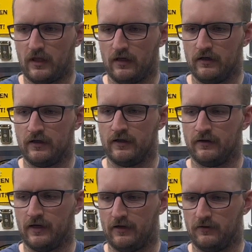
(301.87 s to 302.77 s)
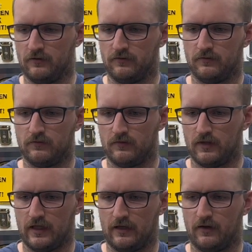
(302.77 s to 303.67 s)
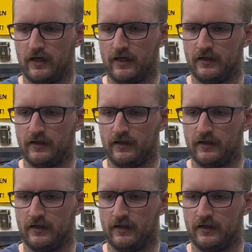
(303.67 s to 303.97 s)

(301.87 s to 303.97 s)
how high